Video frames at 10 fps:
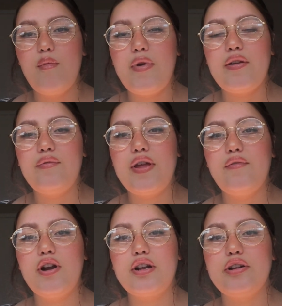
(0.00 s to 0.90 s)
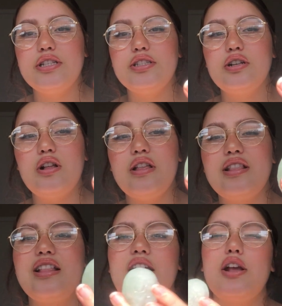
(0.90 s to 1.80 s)
My favorite crystal, and
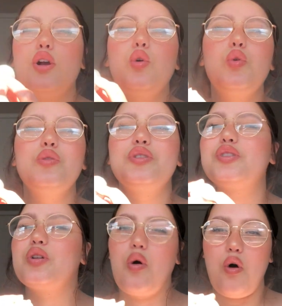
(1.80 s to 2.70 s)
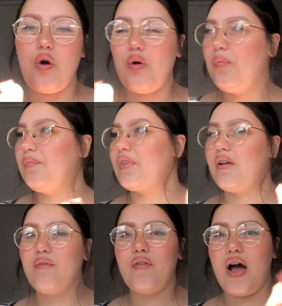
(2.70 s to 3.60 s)
then like a cool skull.
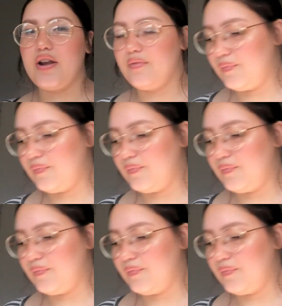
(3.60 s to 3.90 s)
Fun.